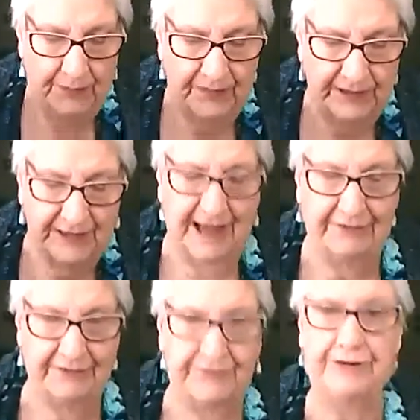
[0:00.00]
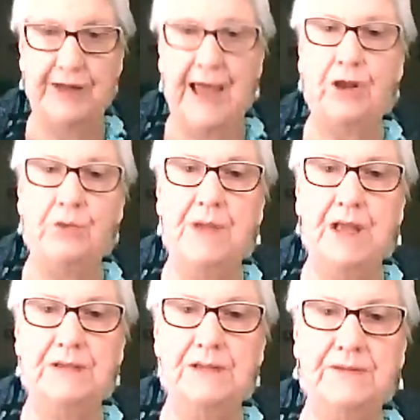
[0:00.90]
love
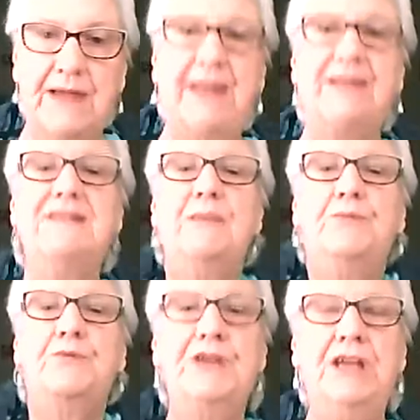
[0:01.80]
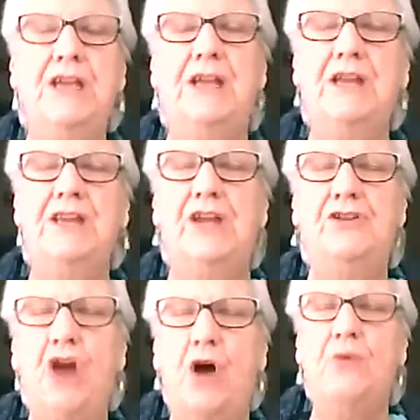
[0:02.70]
element. That is the bringing in and
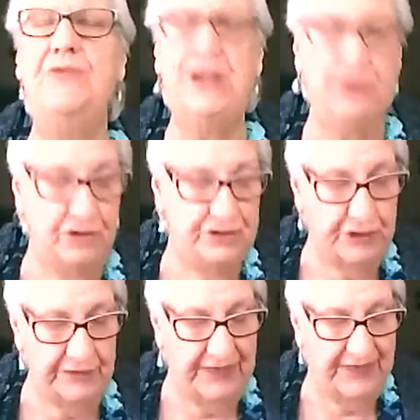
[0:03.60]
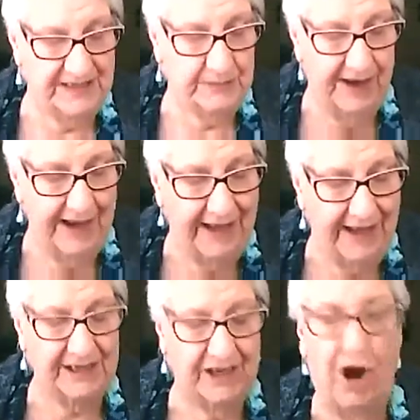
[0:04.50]
know that you deserve it. That's why I have
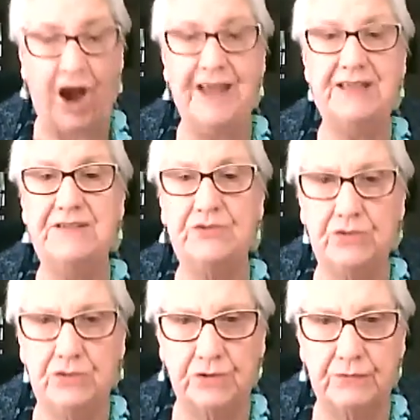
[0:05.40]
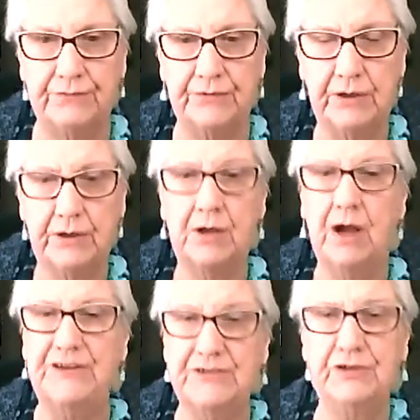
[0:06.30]
in here. I deserve
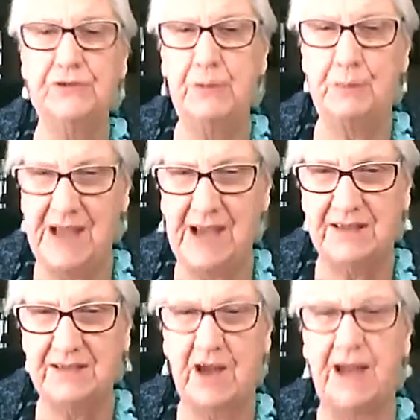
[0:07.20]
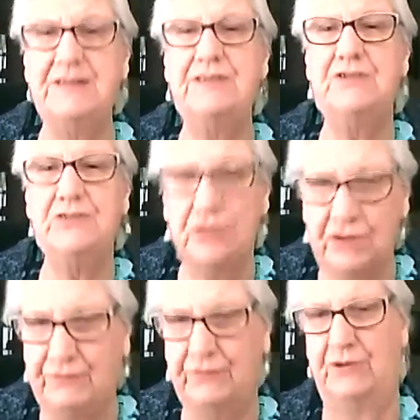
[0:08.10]
the best. I
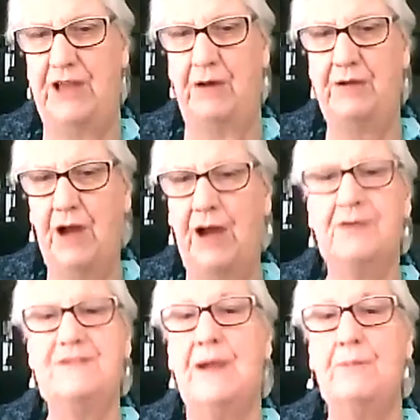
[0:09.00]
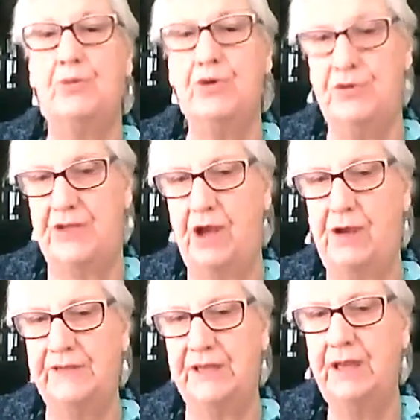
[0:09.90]
deserve all that because I'm worthy of it.